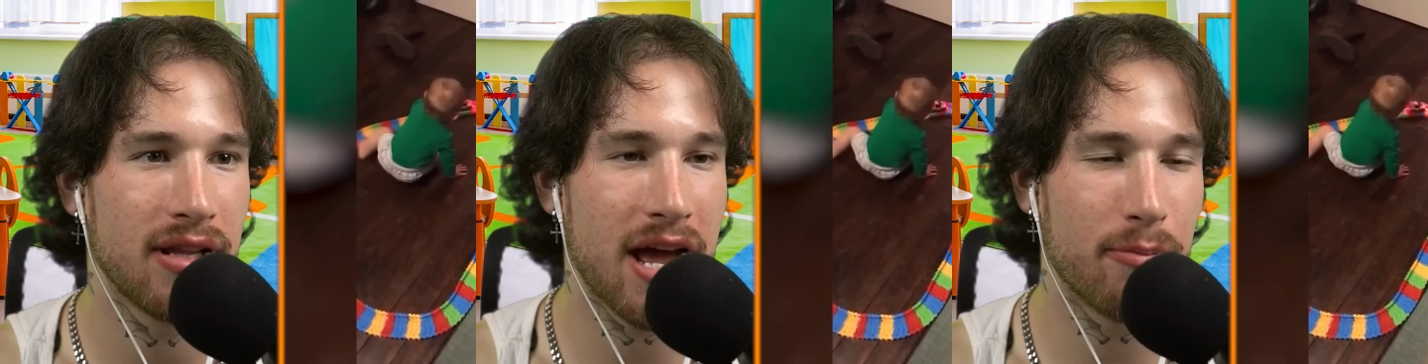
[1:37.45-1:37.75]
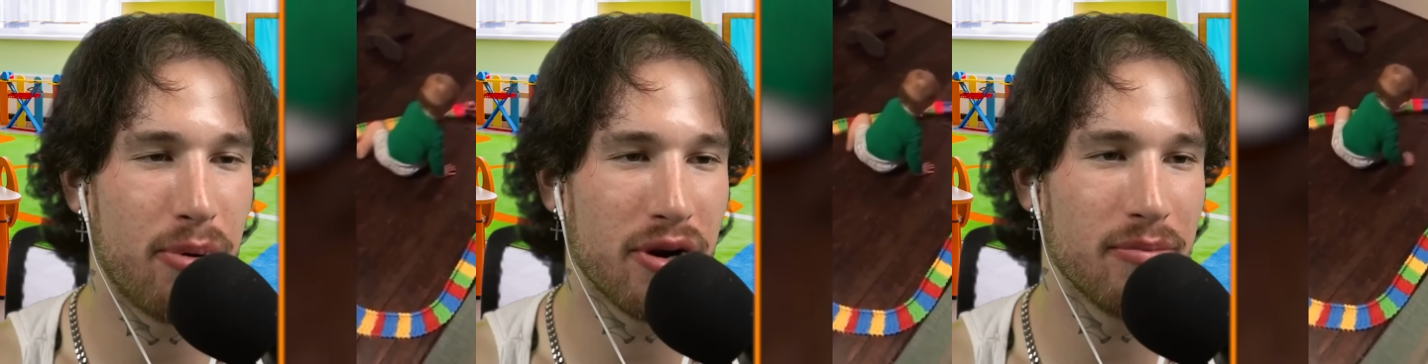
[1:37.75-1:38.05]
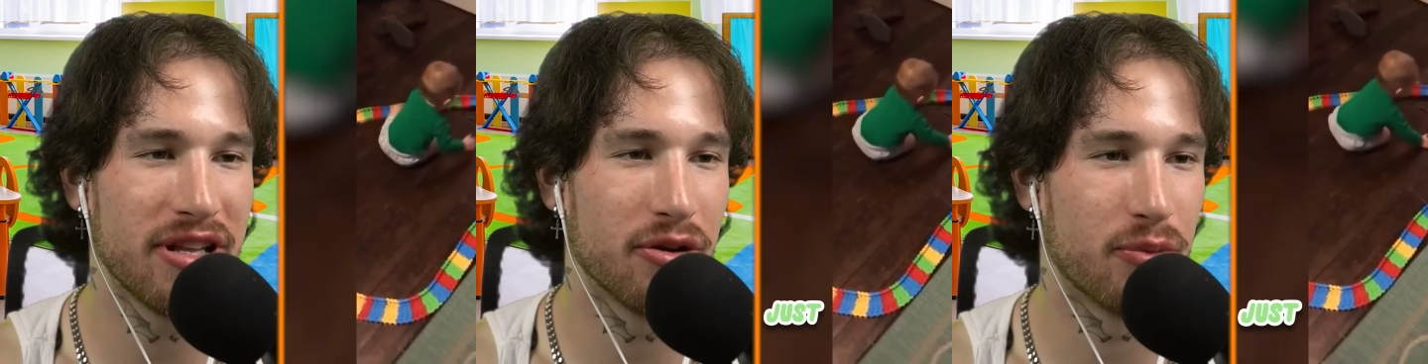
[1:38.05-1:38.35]
Now put
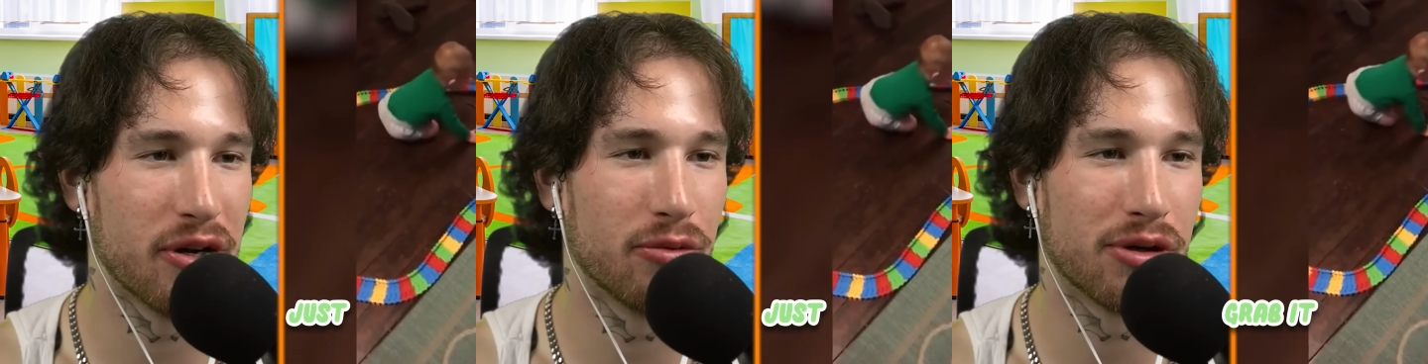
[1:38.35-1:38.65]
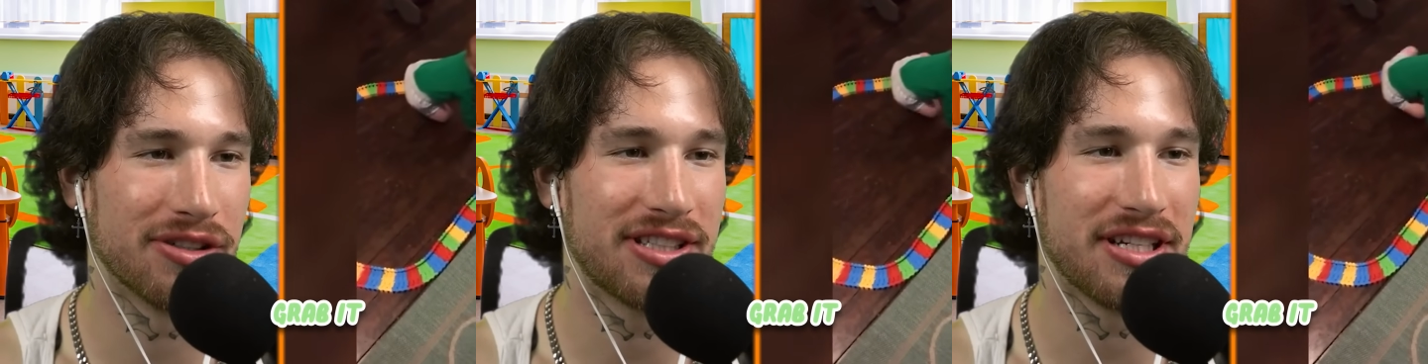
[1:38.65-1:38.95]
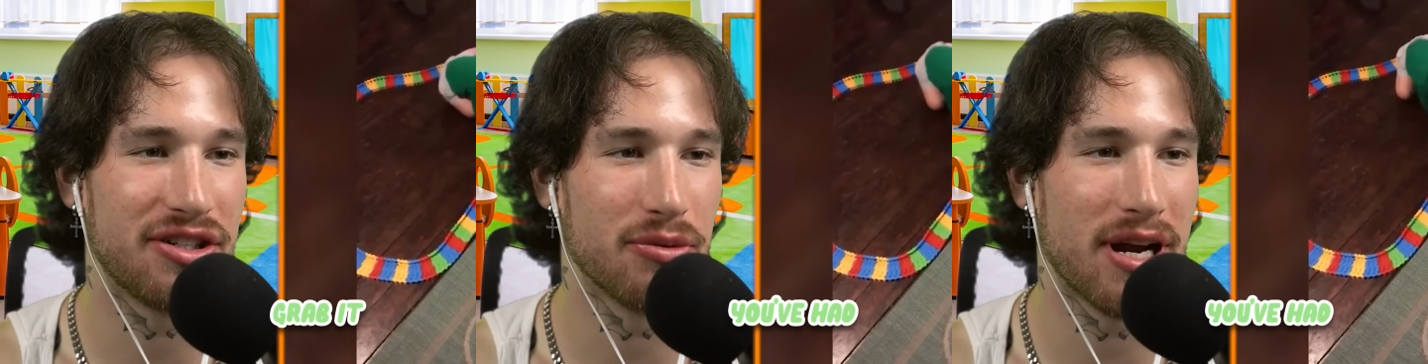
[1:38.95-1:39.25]
him in the Just real world
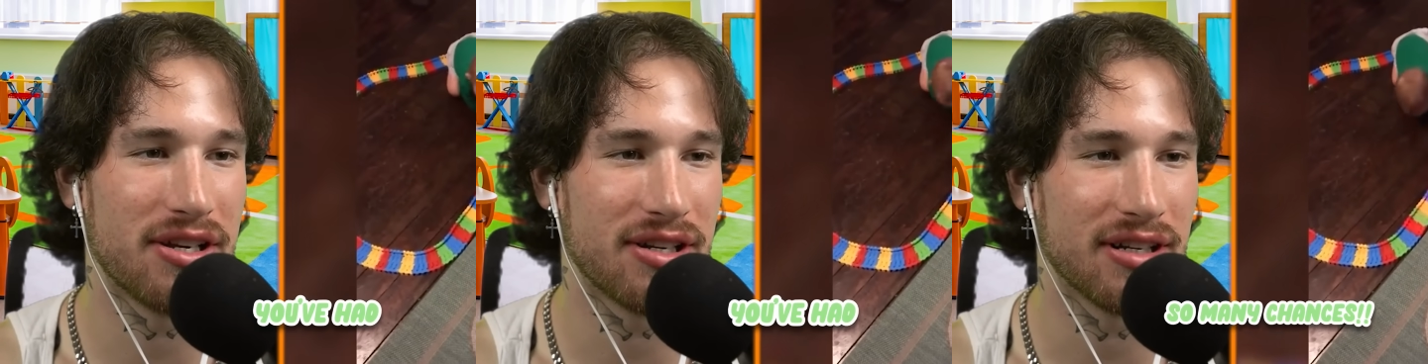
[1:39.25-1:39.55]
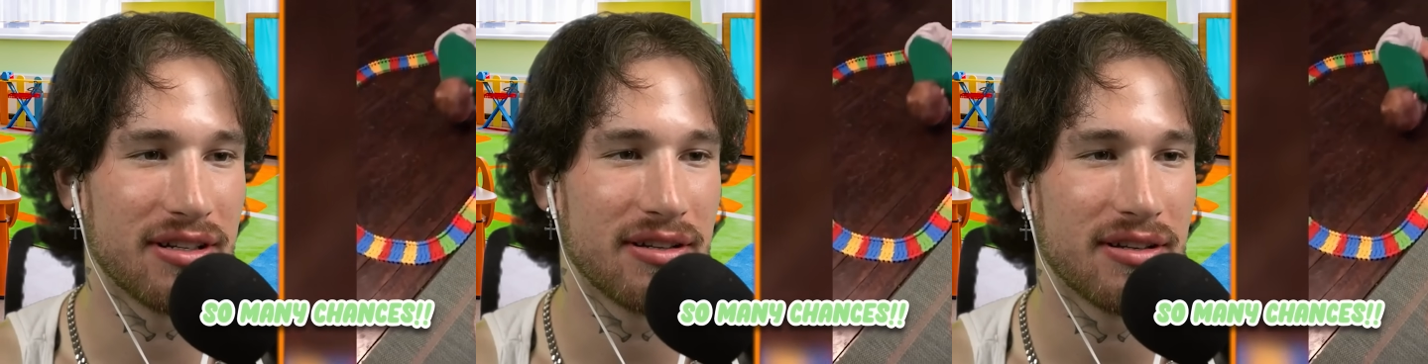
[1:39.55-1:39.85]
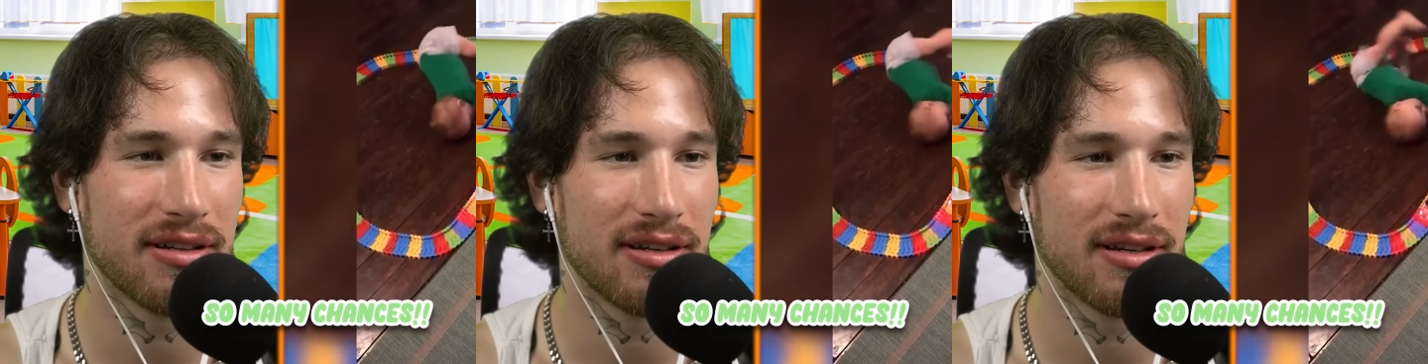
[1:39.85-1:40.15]
situation. It. so
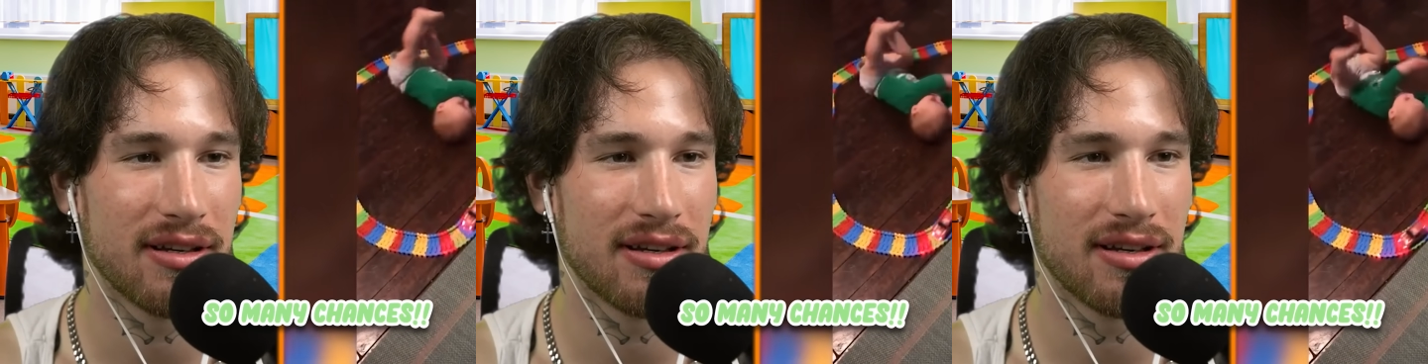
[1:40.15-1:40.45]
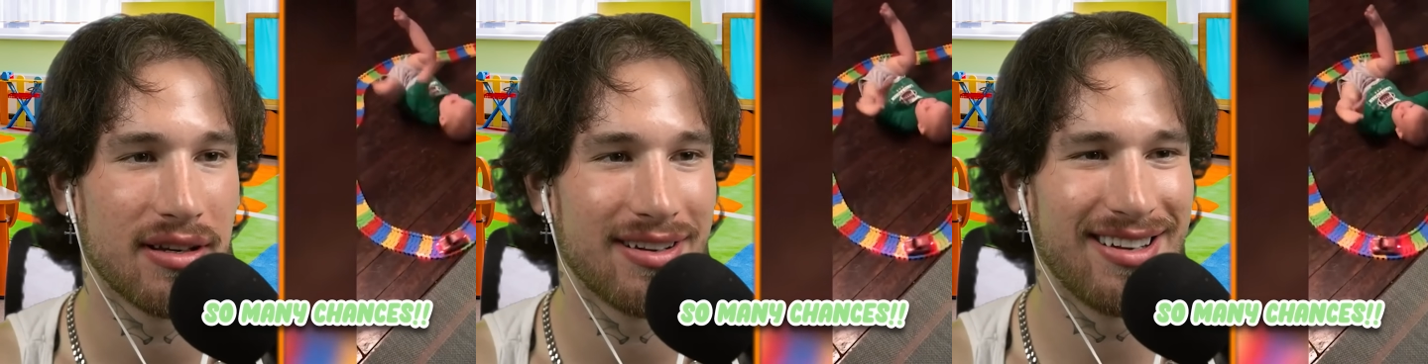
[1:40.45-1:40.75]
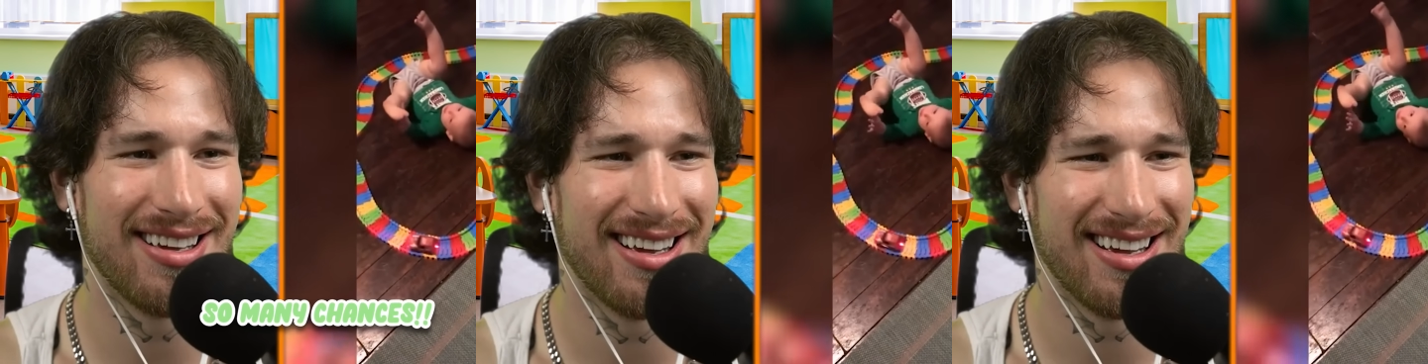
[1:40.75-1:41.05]
many chances.
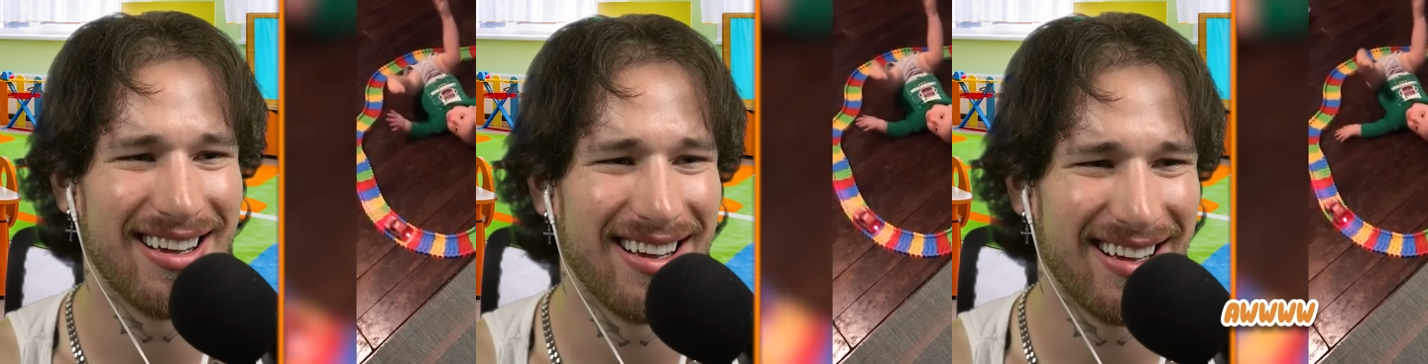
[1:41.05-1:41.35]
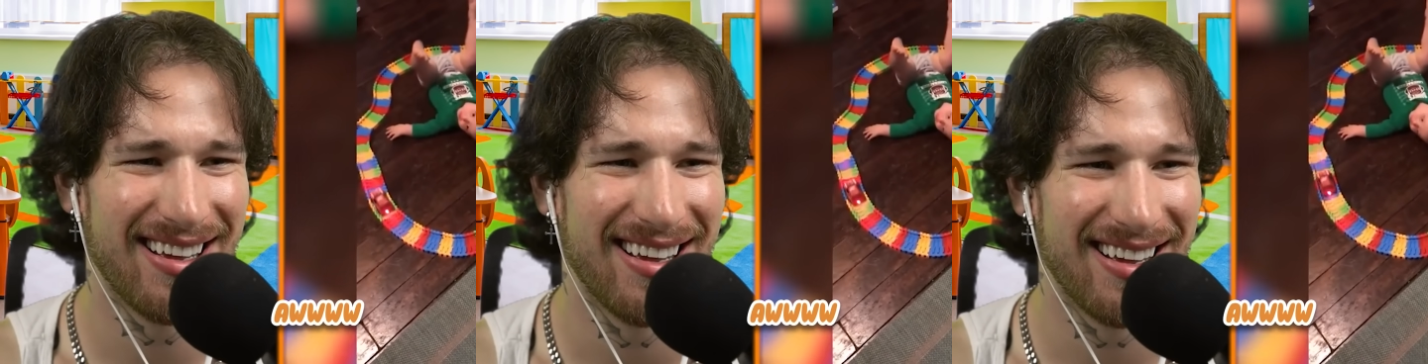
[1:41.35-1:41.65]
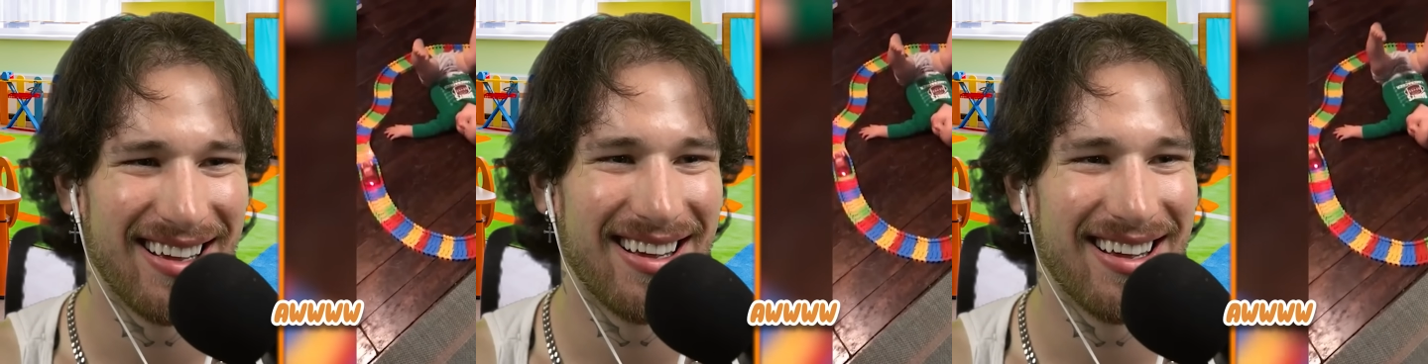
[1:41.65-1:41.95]

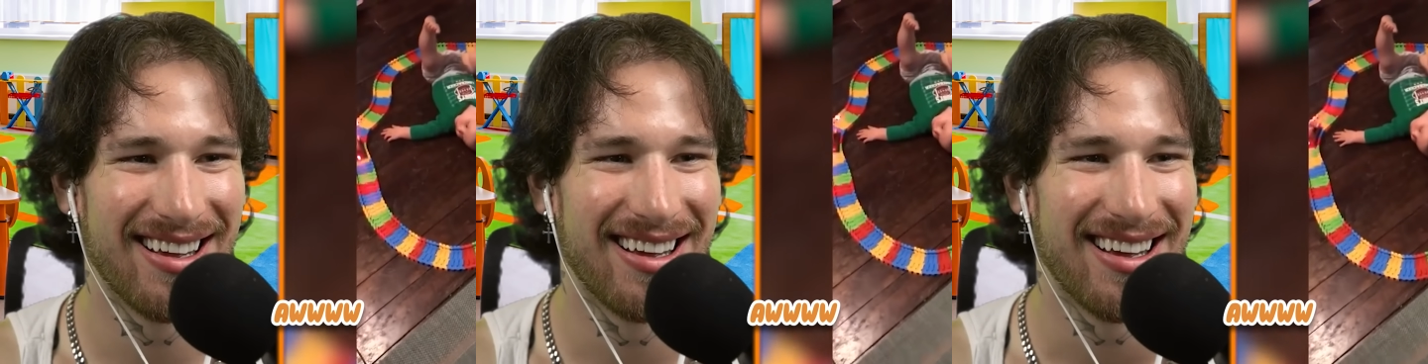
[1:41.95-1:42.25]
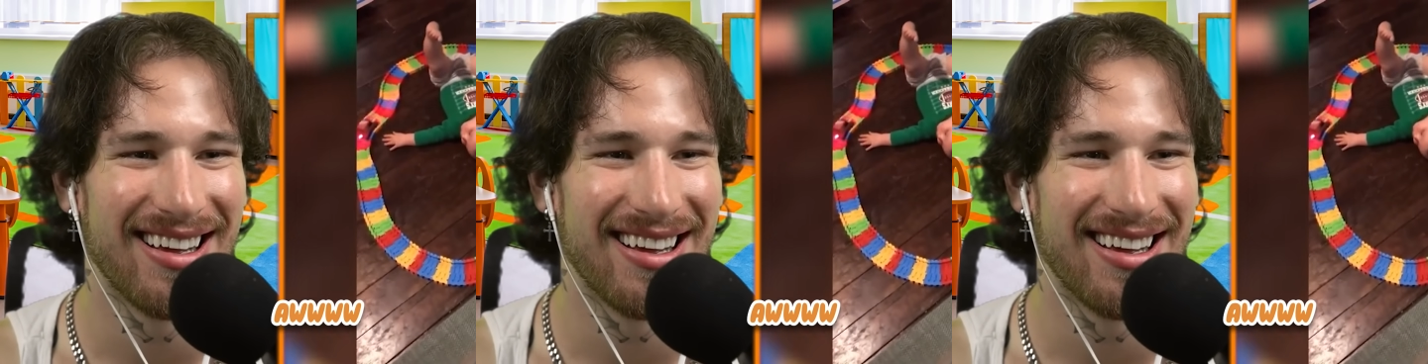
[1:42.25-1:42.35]
Oh.